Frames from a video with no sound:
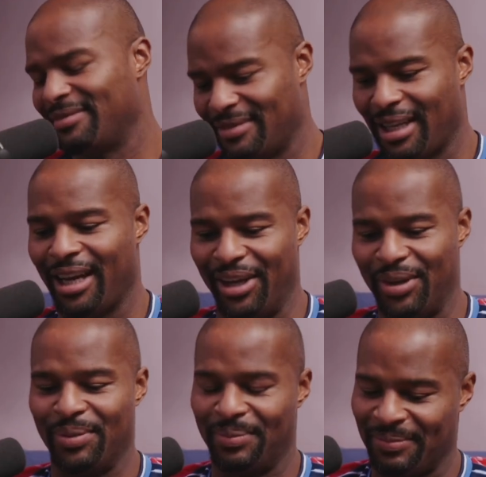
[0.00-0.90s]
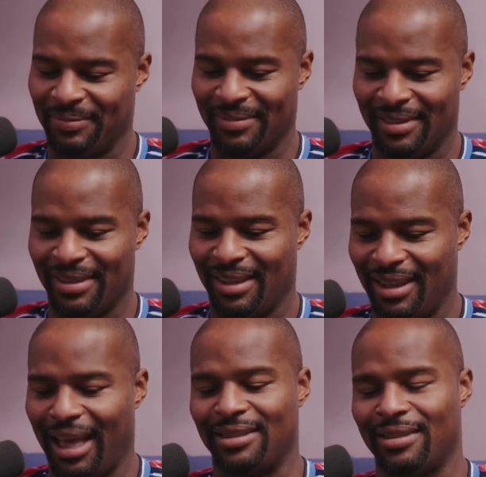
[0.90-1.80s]
I hear you.
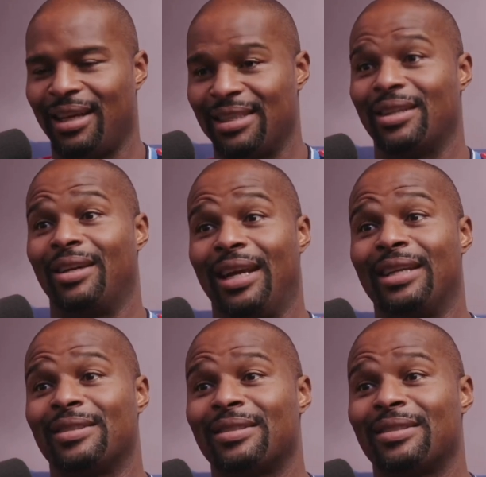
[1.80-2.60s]
That's a good answer.